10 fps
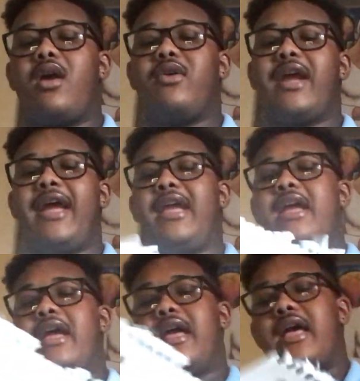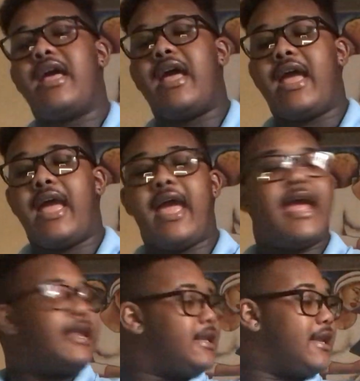Okay?
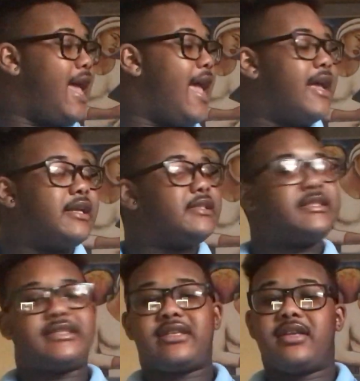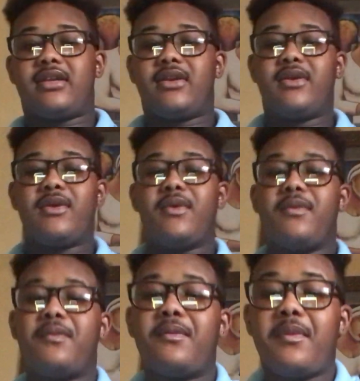Next,
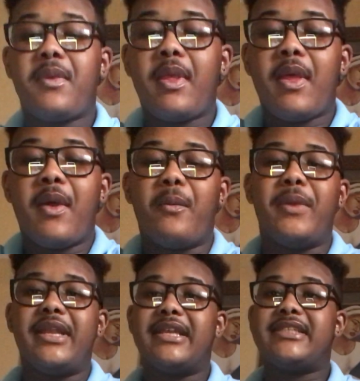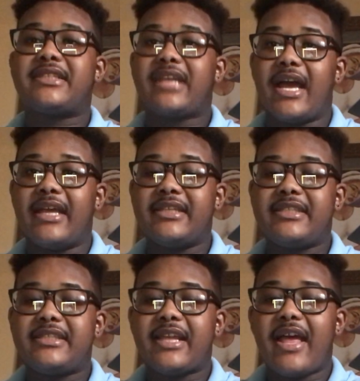we
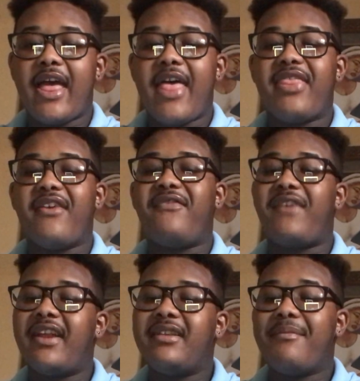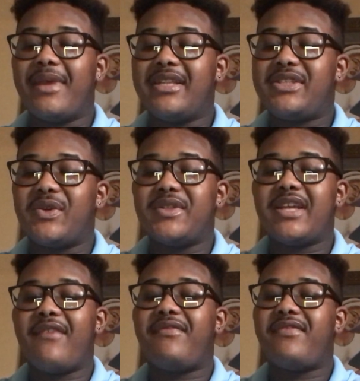discussed the fundamentals
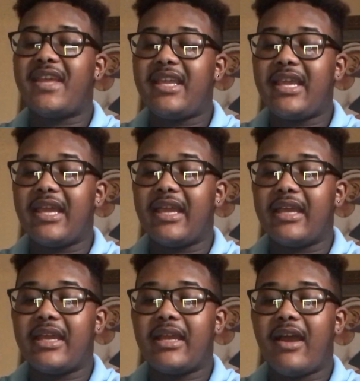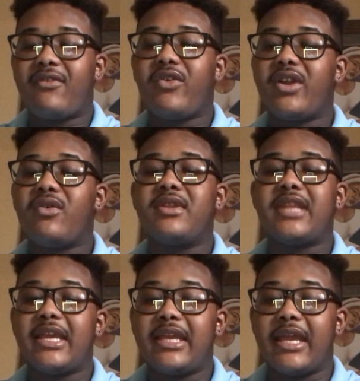of thinking, of critical
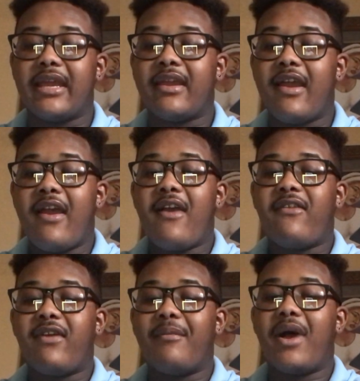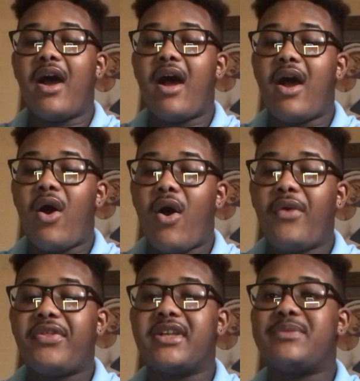thinking from
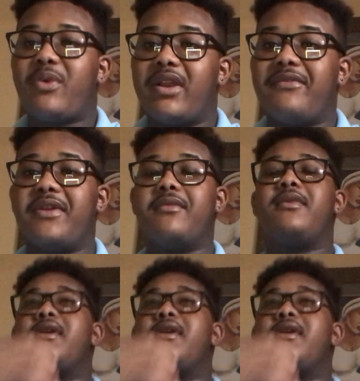author's point of view.